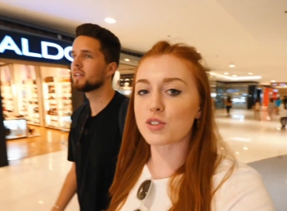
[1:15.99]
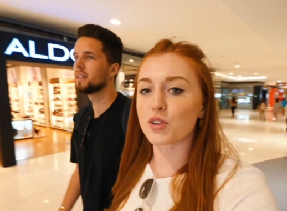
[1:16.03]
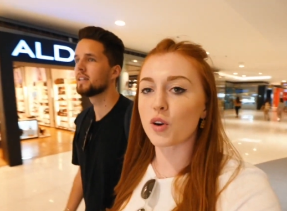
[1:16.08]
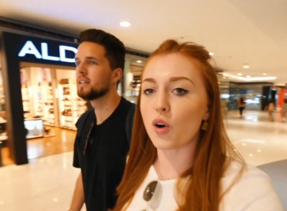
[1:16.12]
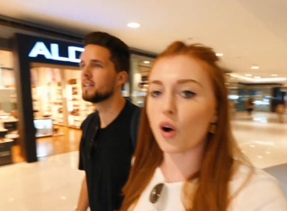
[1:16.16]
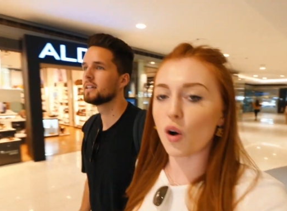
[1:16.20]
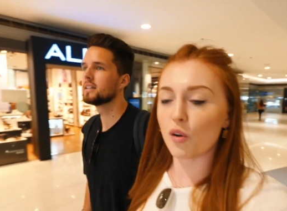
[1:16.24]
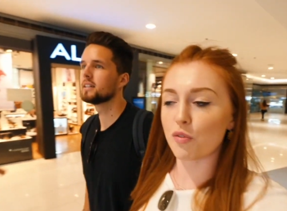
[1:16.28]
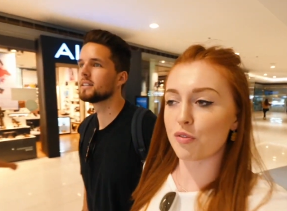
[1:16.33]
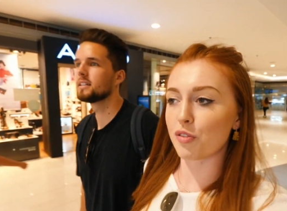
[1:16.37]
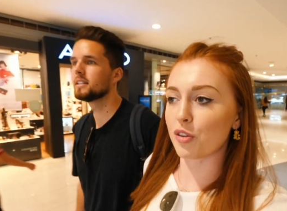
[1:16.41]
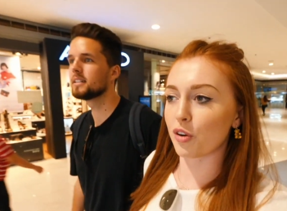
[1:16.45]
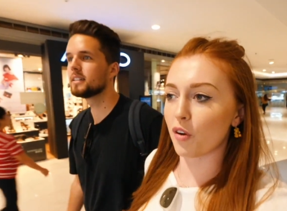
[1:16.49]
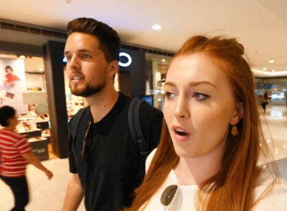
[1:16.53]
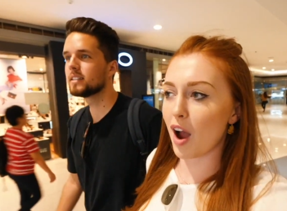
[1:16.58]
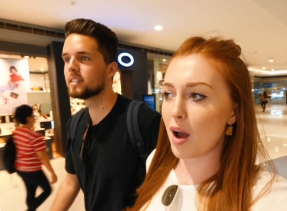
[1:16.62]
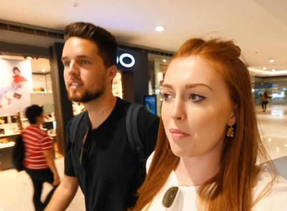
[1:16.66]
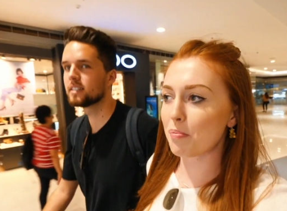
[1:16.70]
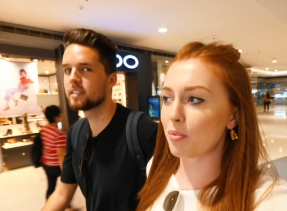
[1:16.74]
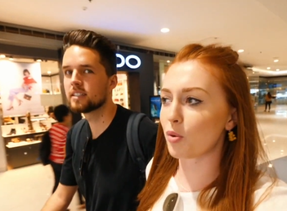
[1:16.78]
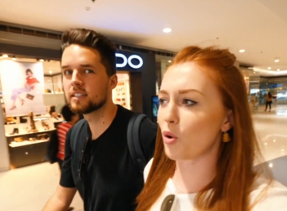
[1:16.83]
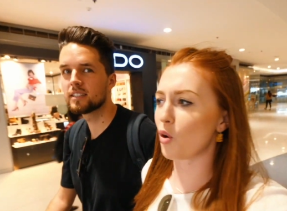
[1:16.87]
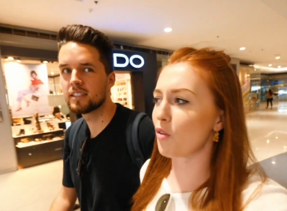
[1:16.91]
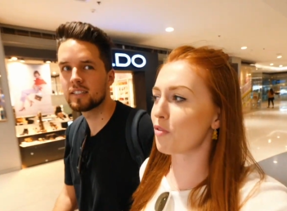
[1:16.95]
Speaker 1: Got off the
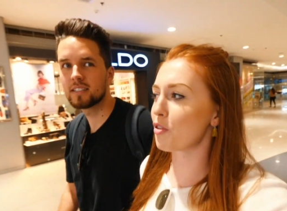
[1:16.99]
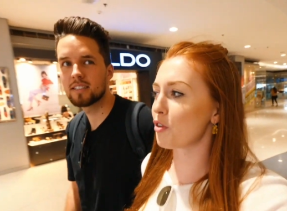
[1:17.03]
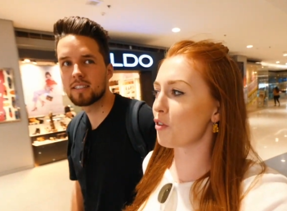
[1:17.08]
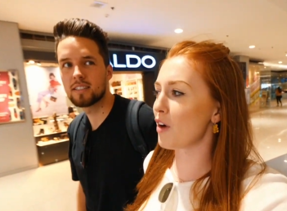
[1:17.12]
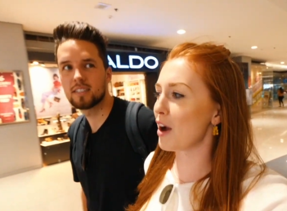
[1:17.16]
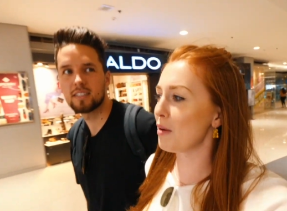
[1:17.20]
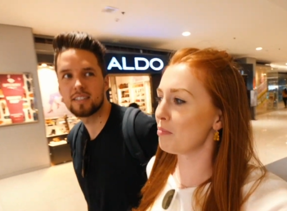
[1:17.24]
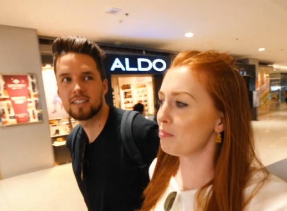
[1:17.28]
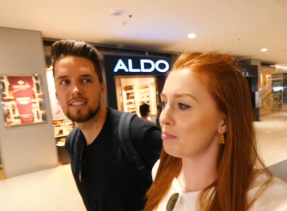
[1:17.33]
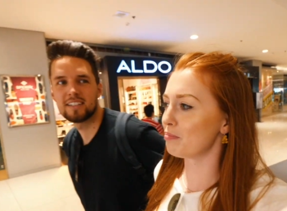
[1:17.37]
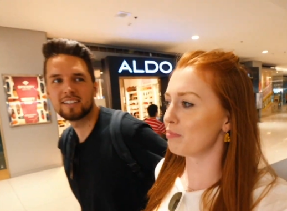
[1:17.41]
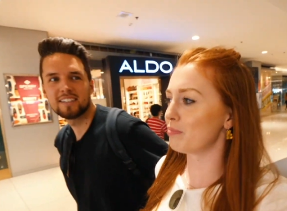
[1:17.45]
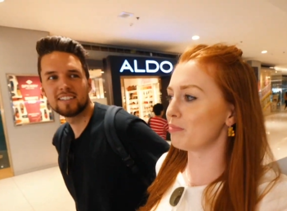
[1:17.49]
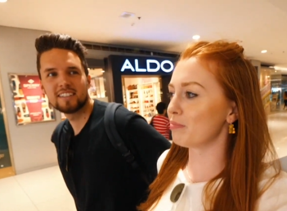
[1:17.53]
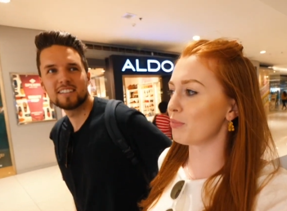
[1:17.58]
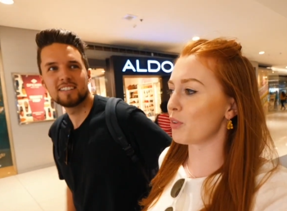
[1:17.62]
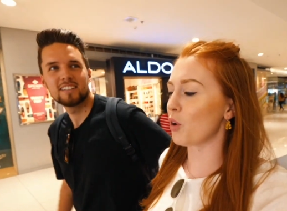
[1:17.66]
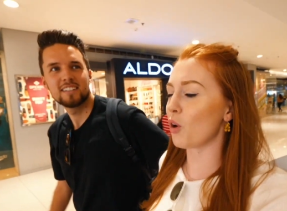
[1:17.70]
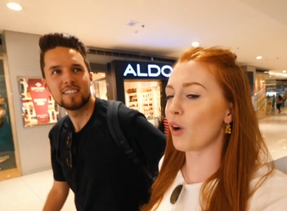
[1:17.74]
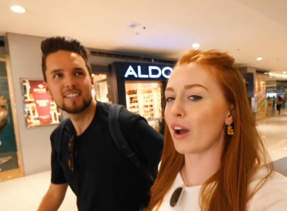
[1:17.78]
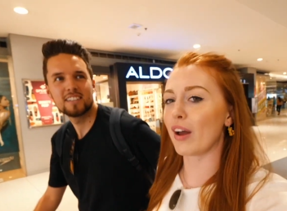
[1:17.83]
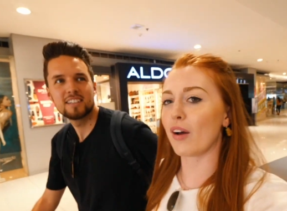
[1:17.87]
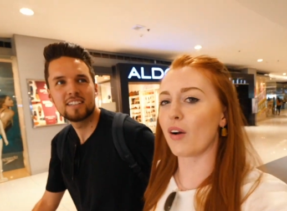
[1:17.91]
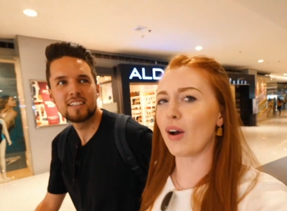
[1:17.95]
Grab, got off the Grab,
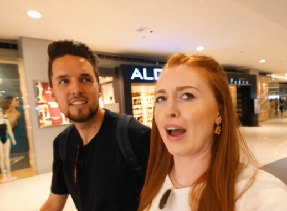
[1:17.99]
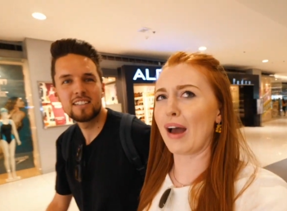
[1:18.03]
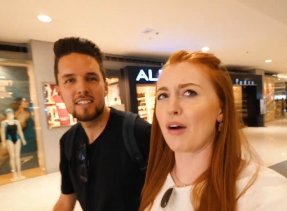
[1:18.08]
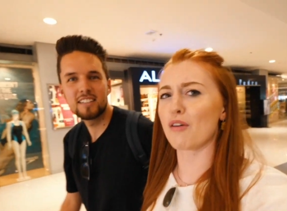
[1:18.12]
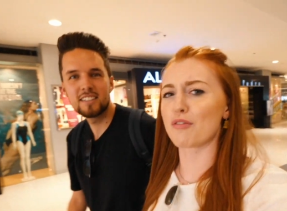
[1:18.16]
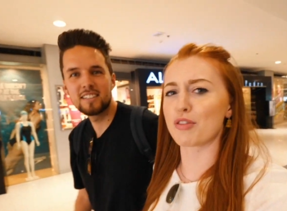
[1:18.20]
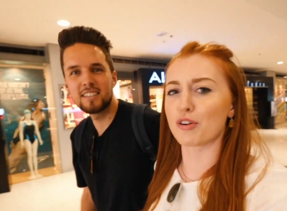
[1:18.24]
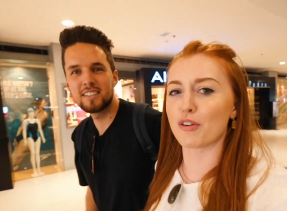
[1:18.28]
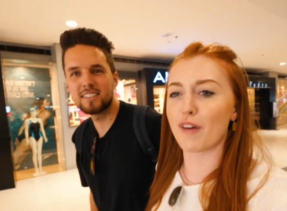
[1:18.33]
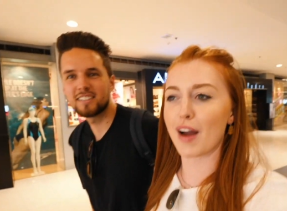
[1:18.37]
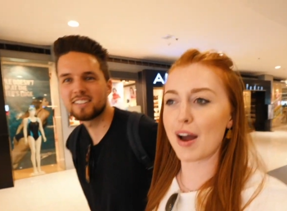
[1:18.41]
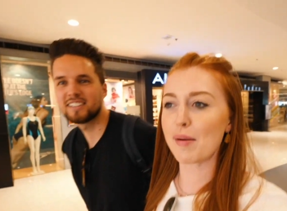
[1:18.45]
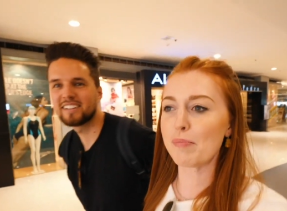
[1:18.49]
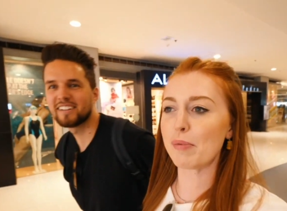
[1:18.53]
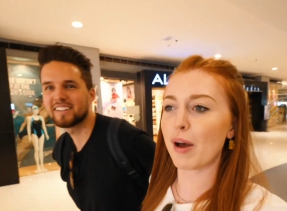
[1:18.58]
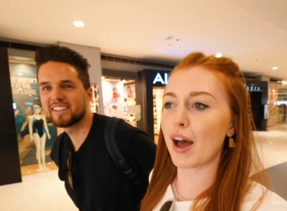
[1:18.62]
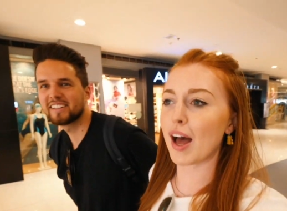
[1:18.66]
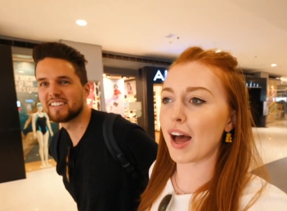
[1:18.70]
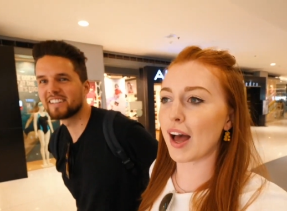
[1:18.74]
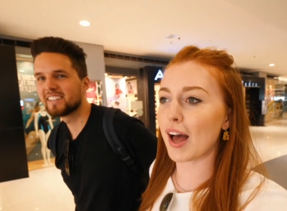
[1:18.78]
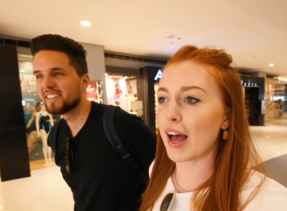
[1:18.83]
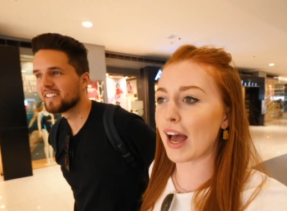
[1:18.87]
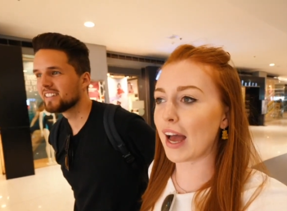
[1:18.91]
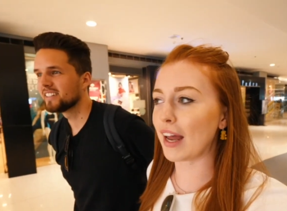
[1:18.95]
got out of the Grab,
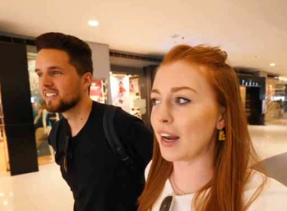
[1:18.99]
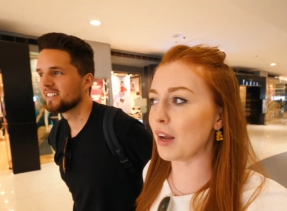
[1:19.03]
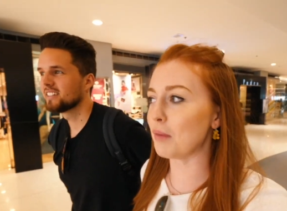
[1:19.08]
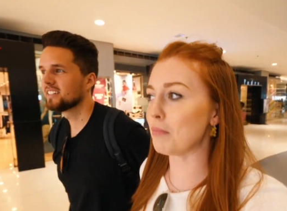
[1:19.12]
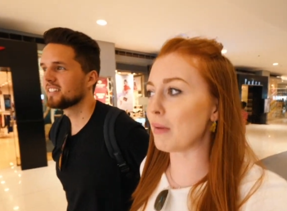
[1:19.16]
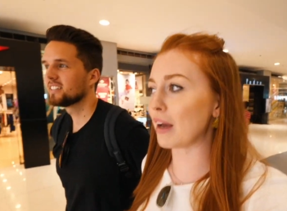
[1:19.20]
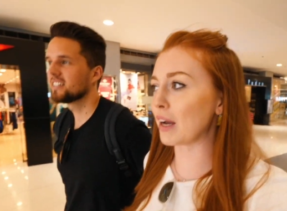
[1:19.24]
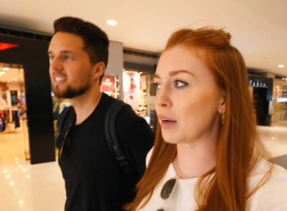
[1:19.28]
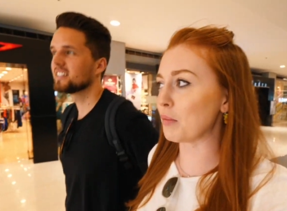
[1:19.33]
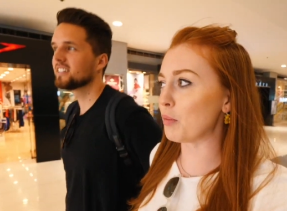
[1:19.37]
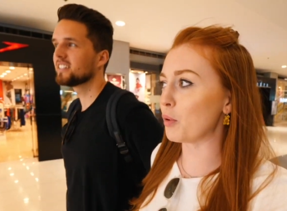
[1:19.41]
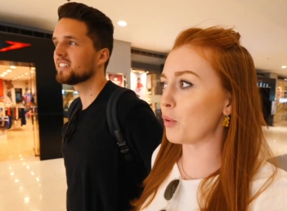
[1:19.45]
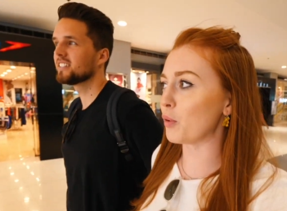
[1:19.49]
uh, and at Mega